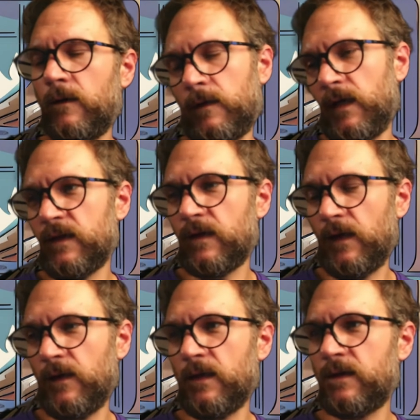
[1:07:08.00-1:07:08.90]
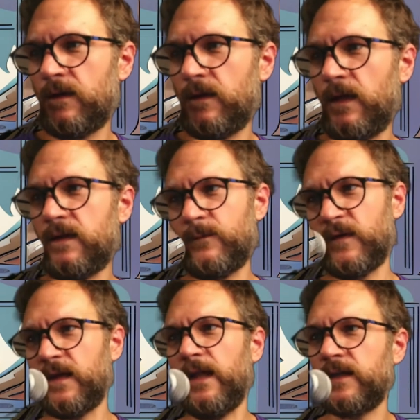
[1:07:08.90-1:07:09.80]
That's and that's that's
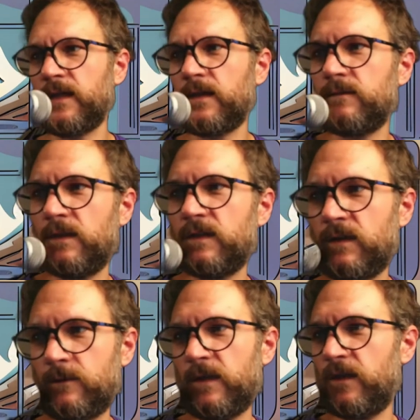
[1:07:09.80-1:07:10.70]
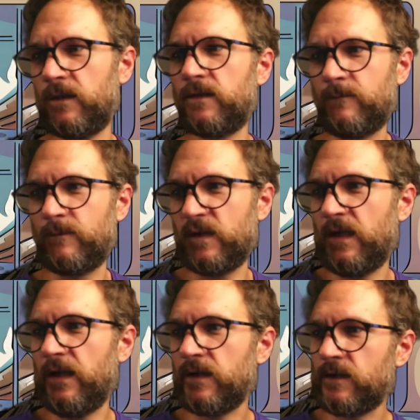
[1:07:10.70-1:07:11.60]
metallic. That's just regular
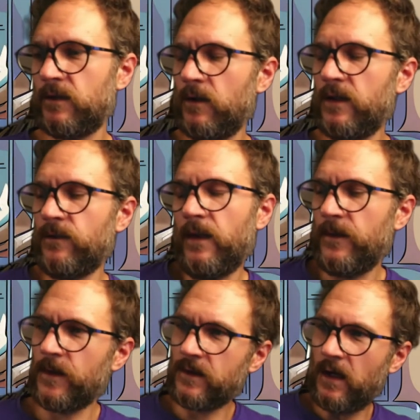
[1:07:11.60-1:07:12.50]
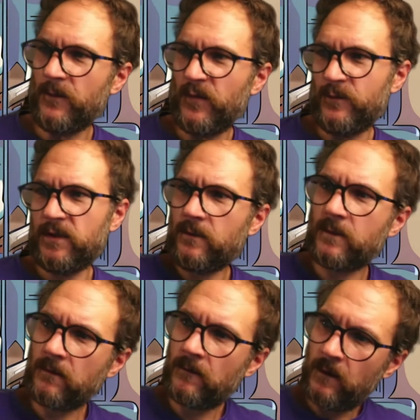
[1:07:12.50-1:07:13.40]
metallic. So at, uh, at the top, I'm a little,
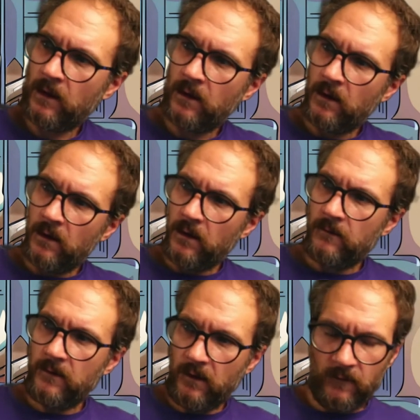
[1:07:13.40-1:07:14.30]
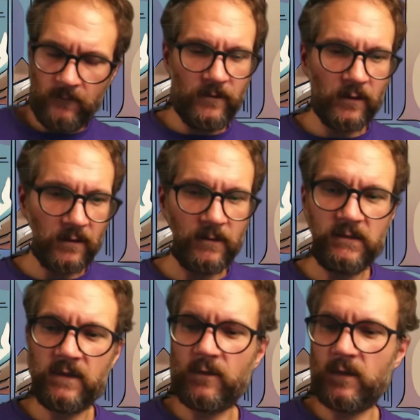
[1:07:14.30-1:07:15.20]
a little confused what
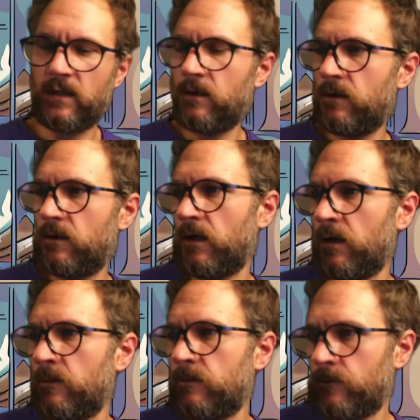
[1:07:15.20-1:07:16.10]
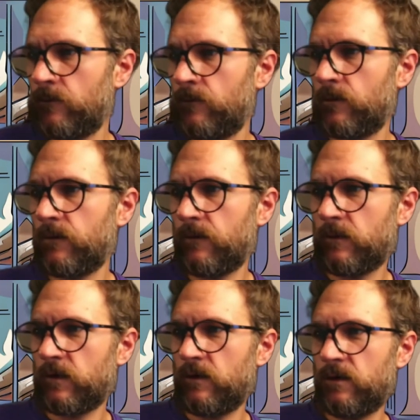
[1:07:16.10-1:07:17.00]
he's doing. Um,
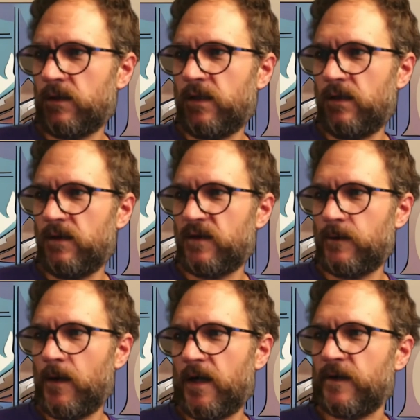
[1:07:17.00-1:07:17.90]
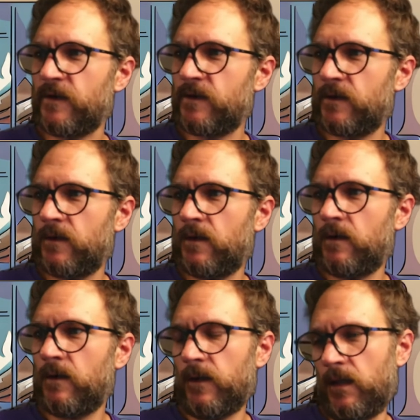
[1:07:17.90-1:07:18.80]
certainly is nice.
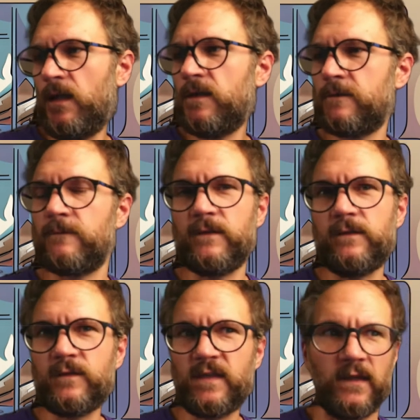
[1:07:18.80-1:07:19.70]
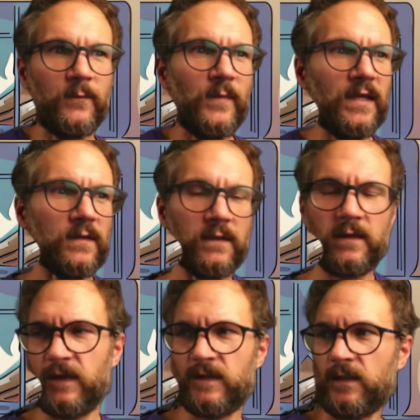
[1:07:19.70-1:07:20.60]
I think he's reducing the metal
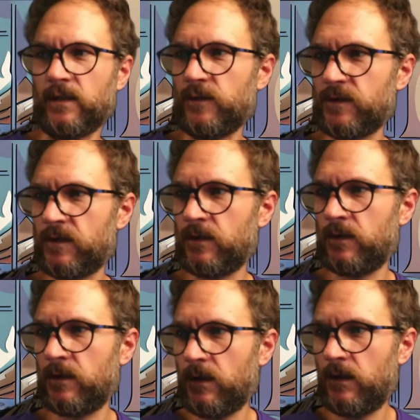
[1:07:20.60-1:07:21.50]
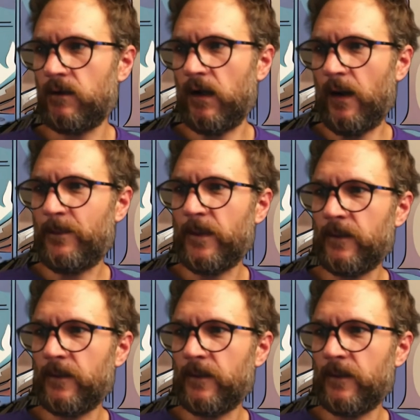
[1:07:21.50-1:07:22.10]
as he goes up,